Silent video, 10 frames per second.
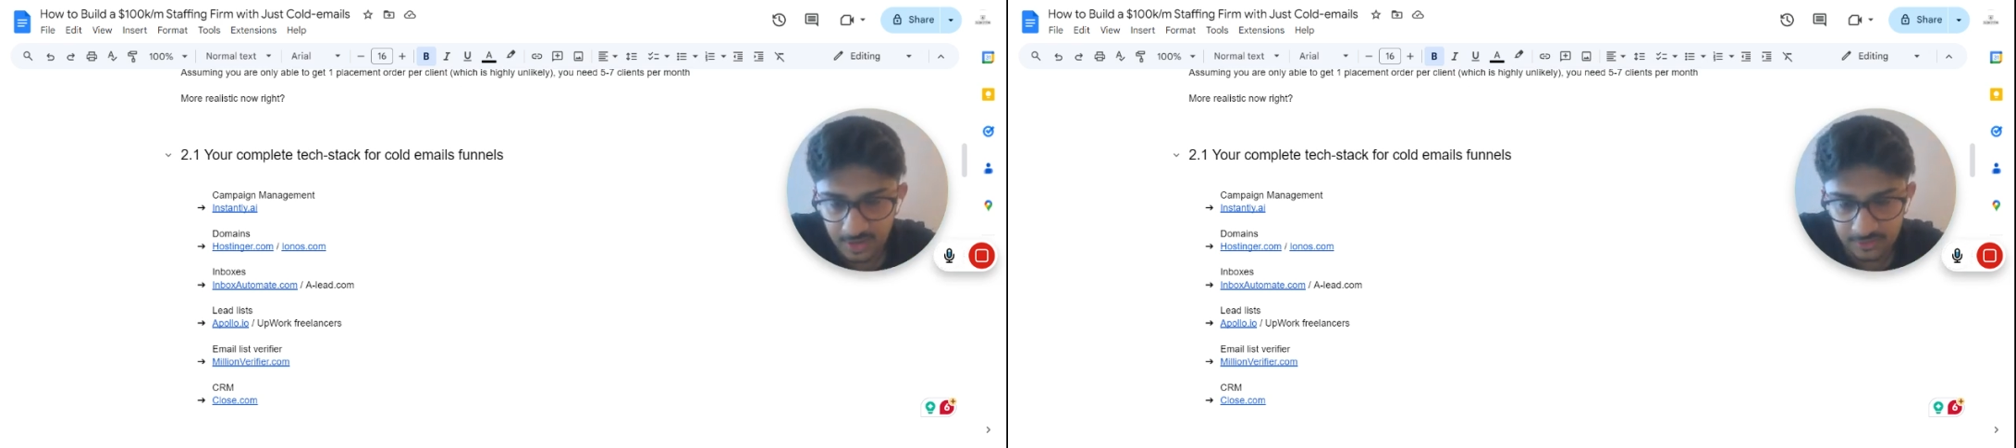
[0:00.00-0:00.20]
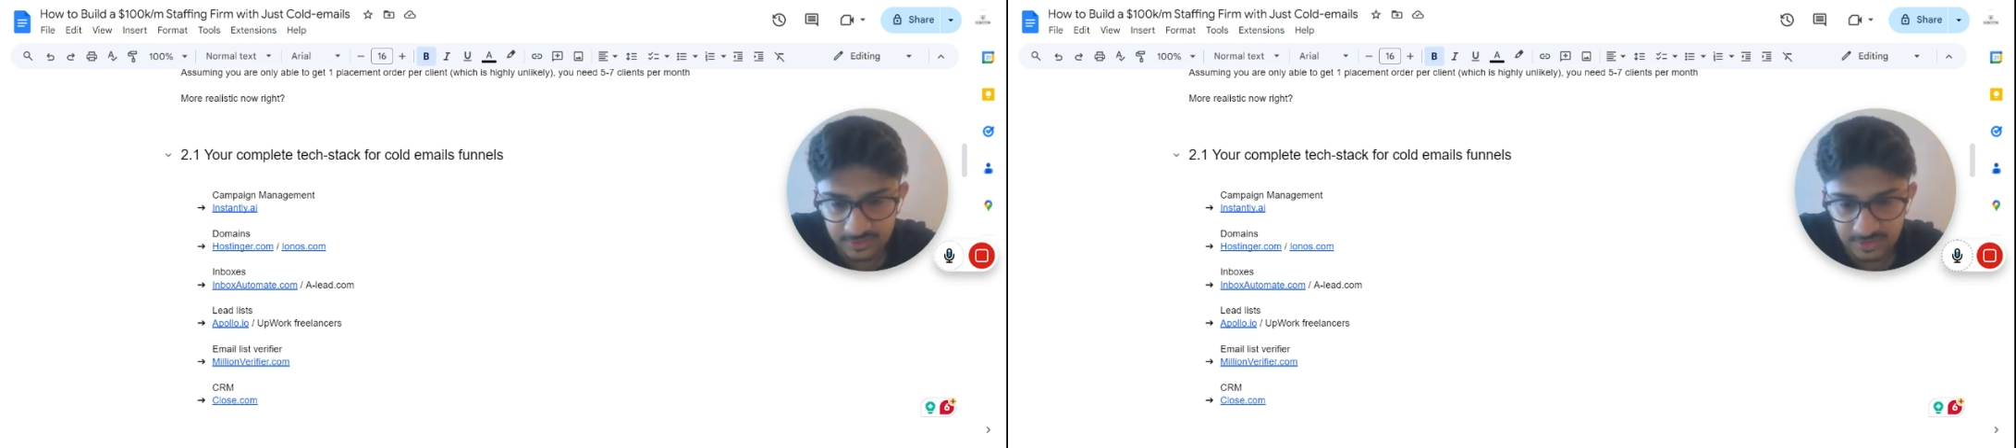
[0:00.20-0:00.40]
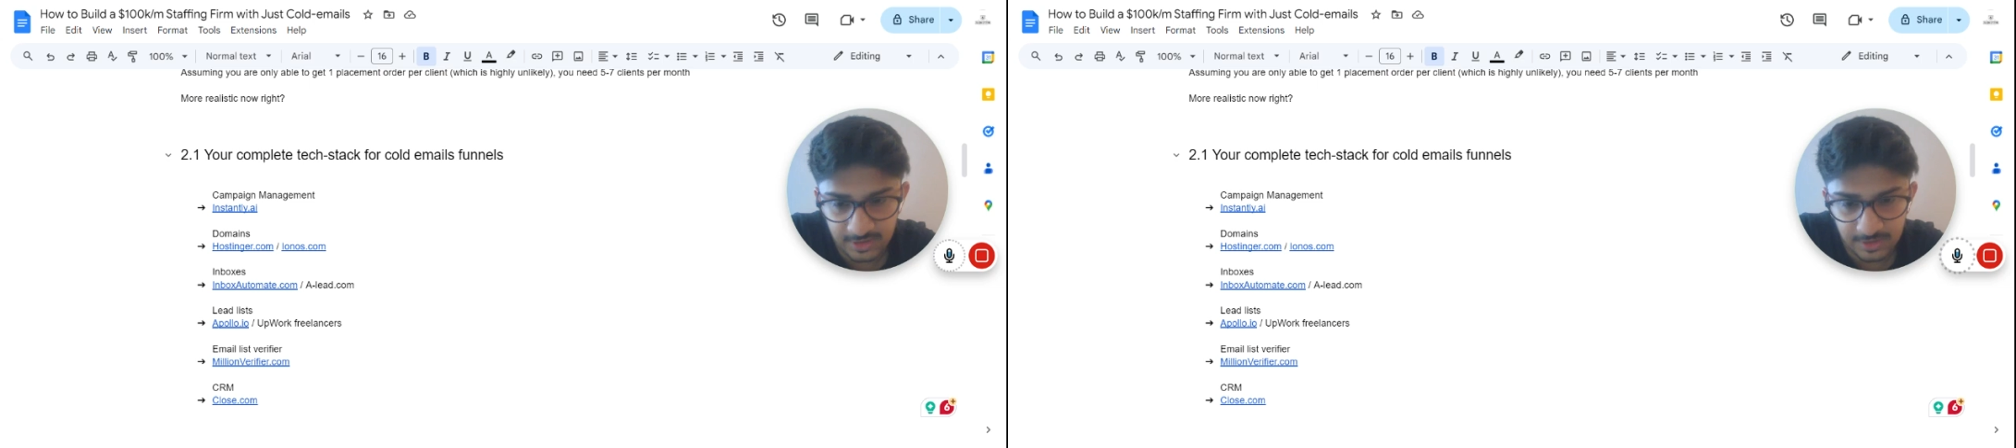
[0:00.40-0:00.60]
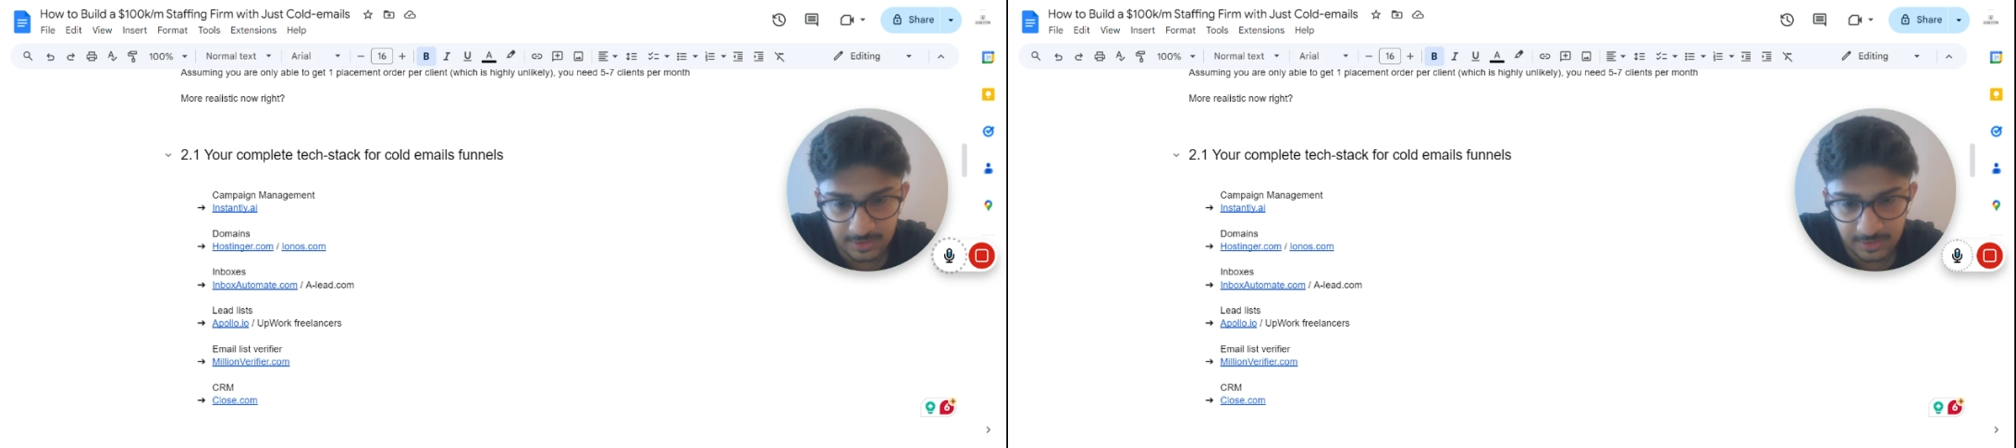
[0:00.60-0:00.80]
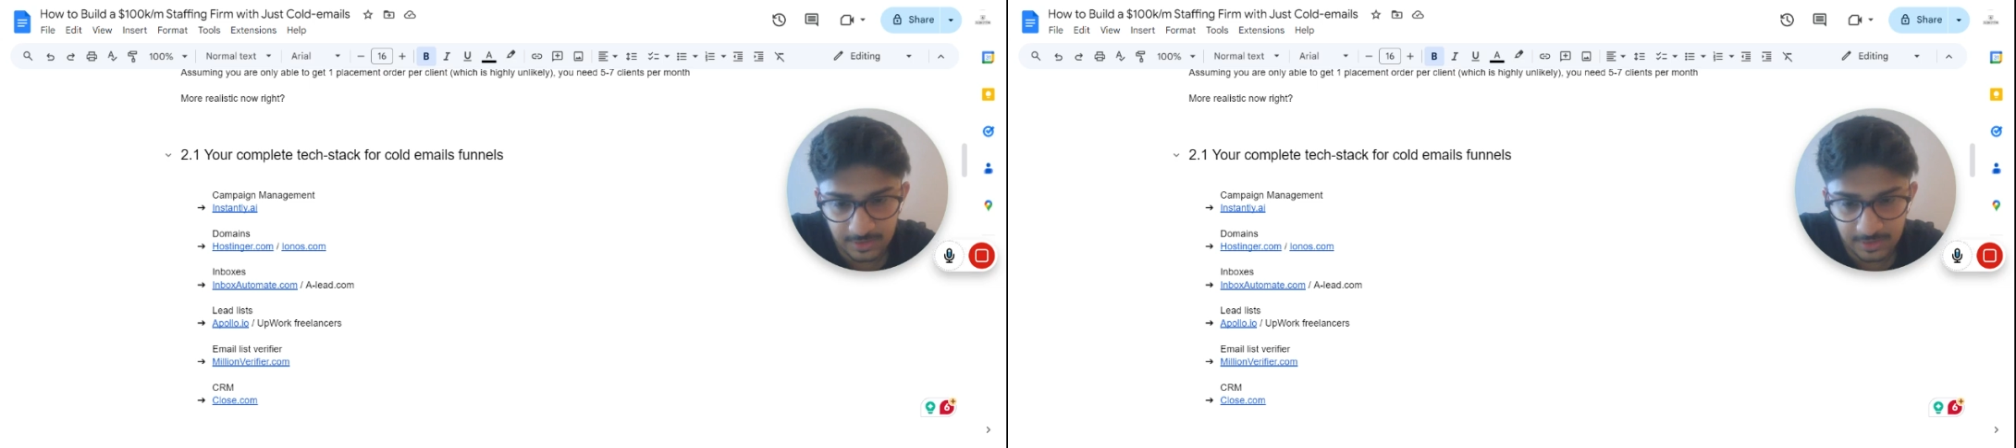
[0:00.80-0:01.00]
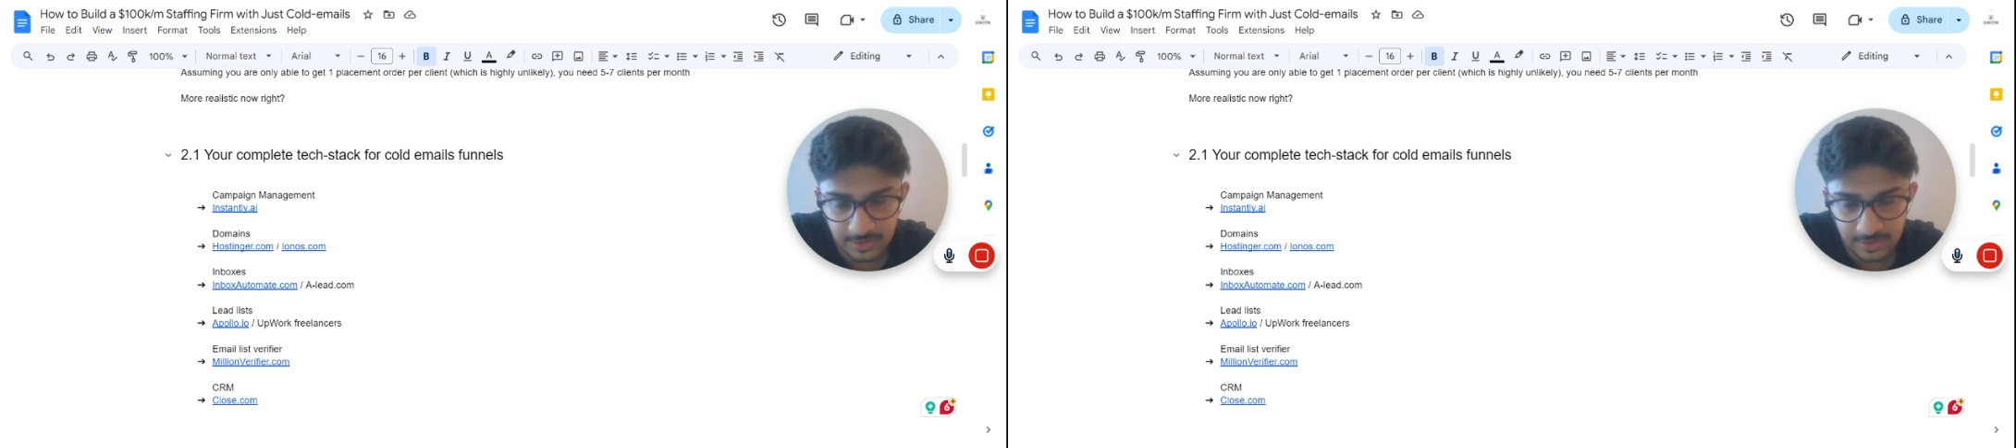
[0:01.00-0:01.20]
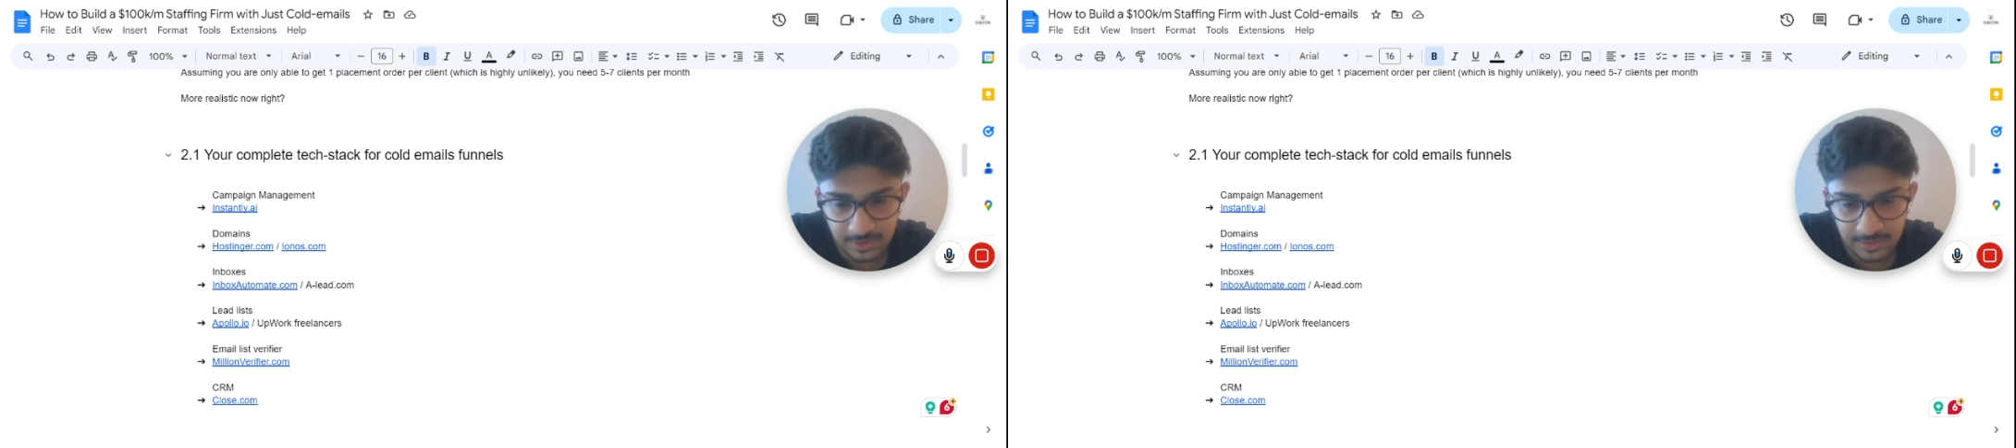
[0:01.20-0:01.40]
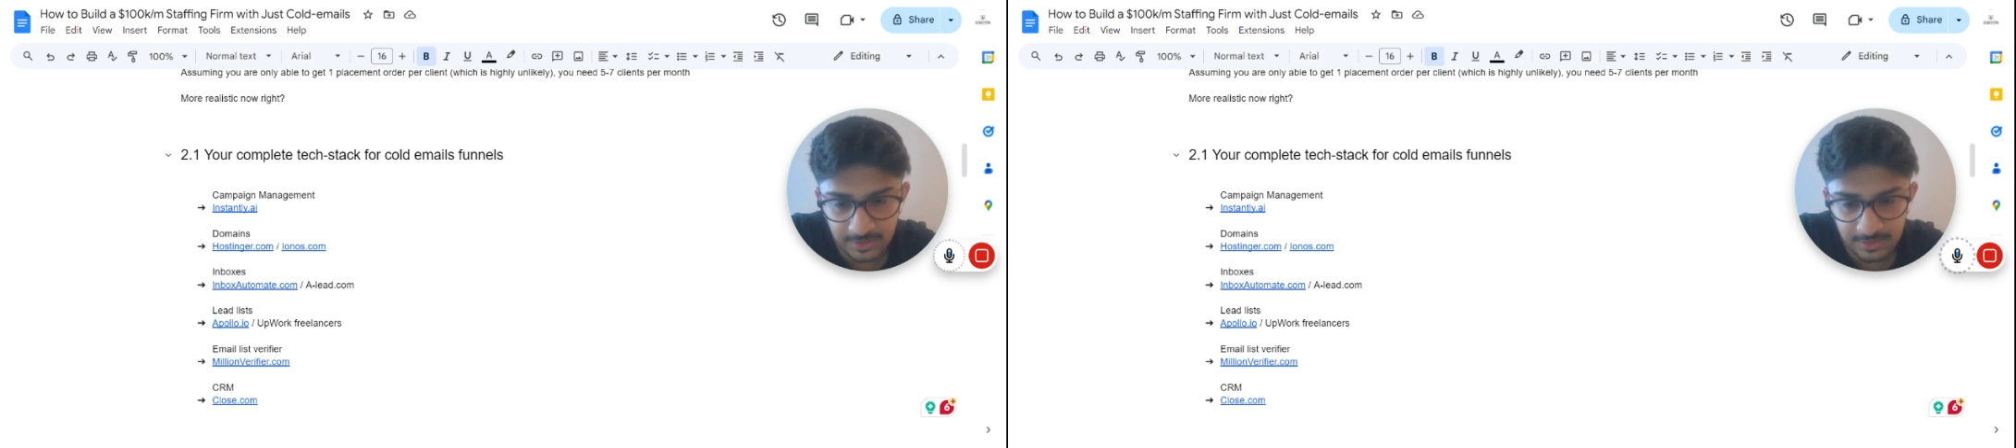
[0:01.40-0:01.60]
I'd say,
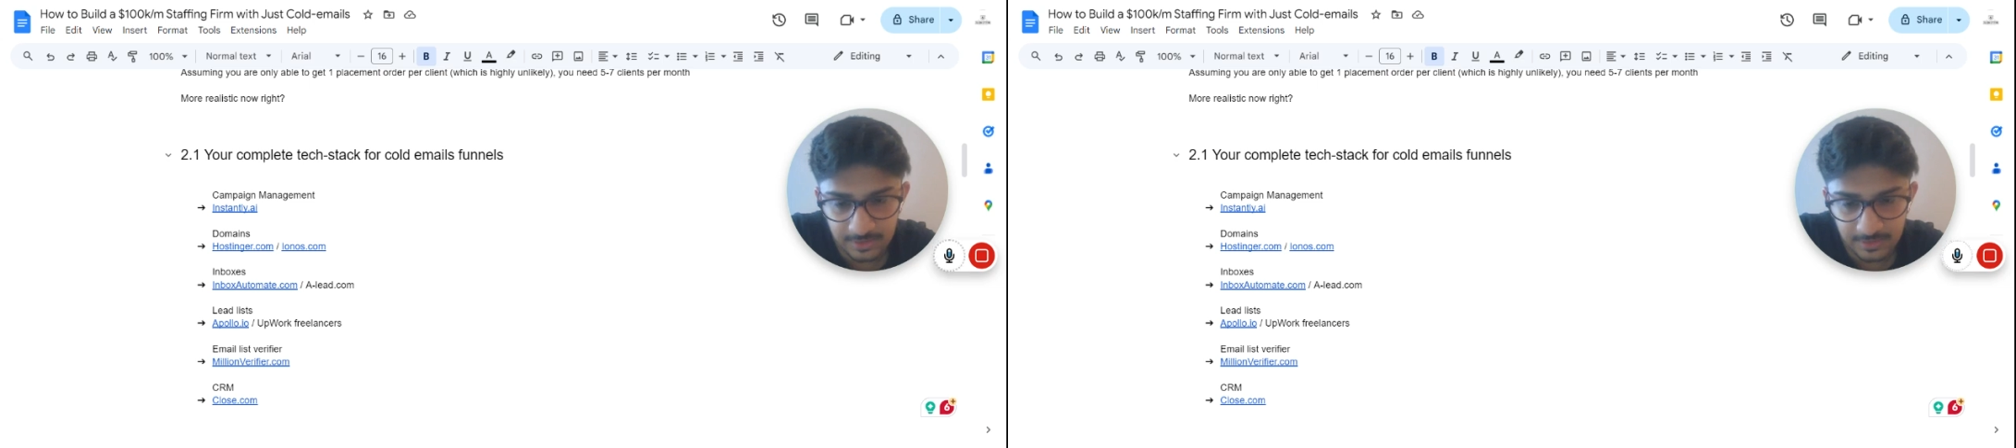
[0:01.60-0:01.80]
uh,